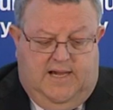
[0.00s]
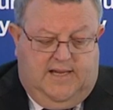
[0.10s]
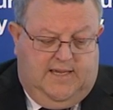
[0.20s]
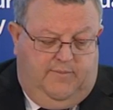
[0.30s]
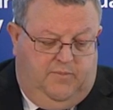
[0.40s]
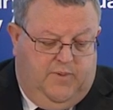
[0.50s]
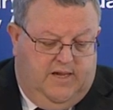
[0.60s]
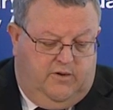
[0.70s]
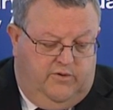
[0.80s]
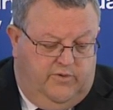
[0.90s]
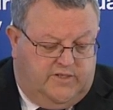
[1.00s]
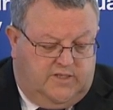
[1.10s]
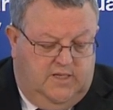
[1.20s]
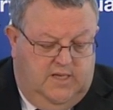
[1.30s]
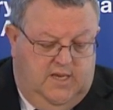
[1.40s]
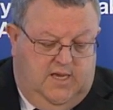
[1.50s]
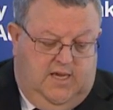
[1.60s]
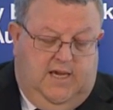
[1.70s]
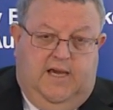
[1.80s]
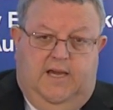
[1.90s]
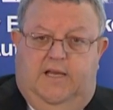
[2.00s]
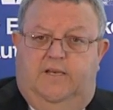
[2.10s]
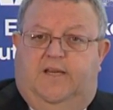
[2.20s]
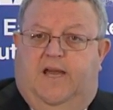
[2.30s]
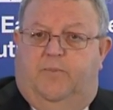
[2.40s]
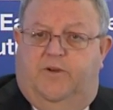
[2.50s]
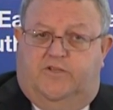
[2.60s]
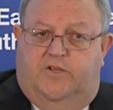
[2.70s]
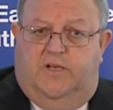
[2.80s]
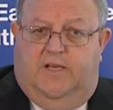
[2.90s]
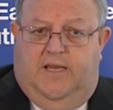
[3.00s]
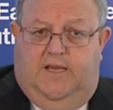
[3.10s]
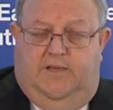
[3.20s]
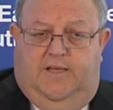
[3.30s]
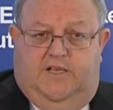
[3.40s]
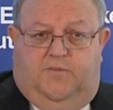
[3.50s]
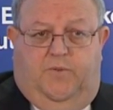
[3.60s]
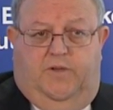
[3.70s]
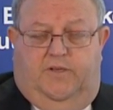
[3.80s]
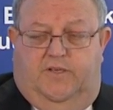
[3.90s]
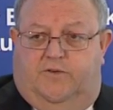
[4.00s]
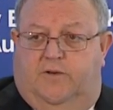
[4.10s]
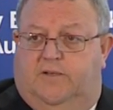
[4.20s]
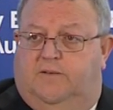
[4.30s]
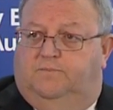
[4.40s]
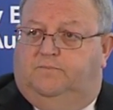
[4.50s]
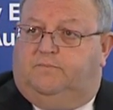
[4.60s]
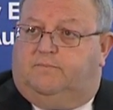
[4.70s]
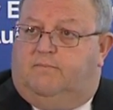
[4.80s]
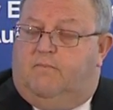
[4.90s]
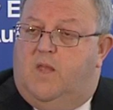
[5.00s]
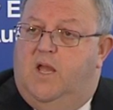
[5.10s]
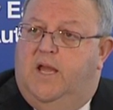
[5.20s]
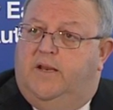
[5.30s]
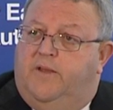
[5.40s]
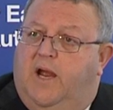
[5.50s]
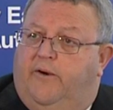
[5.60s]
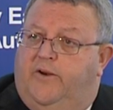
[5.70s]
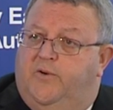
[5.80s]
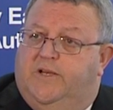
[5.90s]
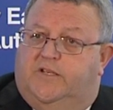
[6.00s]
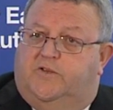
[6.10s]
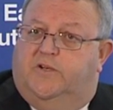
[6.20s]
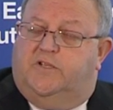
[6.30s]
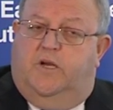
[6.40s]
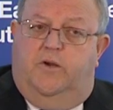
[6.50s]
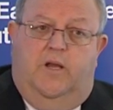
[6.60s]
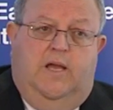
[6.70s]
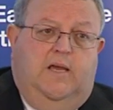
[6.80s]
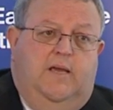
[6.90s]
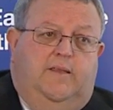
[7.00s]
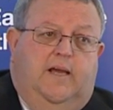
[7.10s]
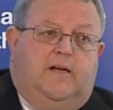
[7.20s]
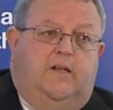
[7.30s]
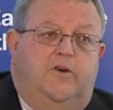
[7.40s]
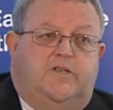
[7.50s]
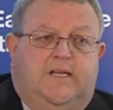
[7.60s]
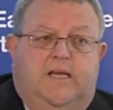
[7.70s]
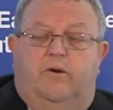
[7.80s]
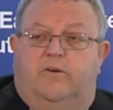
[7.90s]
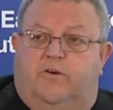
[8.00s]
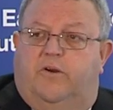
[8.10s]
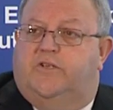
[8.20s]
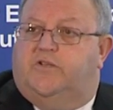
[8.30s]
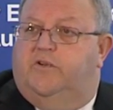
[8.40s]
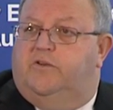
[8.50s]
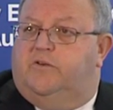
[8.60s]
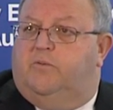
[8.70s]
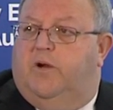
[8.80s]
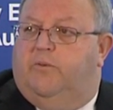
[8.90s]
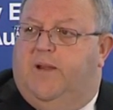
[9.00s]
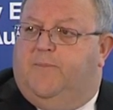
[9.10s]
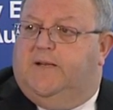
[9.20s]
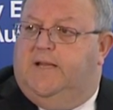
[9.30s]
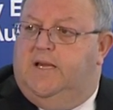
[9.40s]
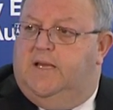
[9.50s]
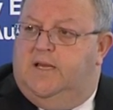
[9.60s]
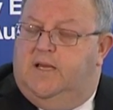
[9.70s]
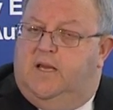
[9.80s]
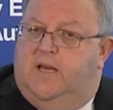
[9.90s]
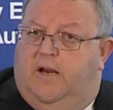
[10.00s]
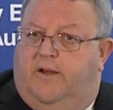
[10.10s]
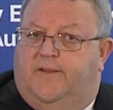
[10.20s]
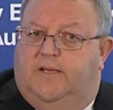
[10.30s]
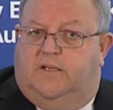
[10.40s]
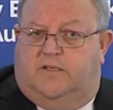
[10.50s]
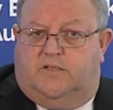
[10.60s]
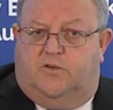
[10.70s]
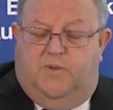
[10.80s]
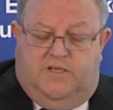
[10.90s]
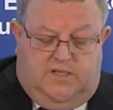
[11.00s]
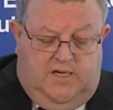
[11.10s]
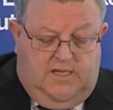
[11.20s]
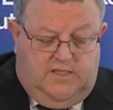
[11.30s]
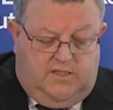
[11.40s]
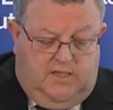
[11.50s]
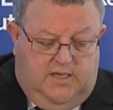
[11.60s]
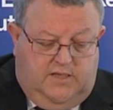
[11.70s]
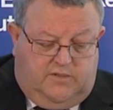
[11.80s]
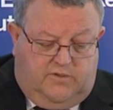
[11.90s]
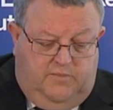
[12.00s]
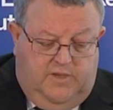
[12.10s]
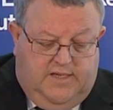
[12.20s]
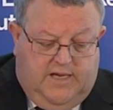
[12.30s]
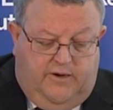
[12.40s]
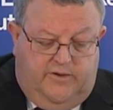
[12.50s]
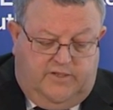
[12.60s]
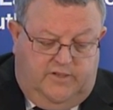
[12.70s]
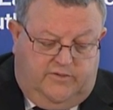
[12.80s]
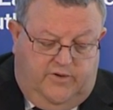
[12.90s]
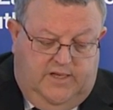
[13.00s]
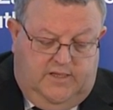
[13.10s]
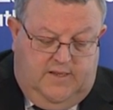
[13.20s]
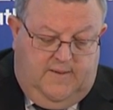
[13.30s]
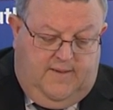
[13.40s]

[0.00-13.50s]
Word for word: are coming back on risk in Canterbury, certainly in the Ashburton district and in the Hurunui district. So they're closing in on Christchurch quite rapidly and I think this should be seen as an extremely encouraging trend.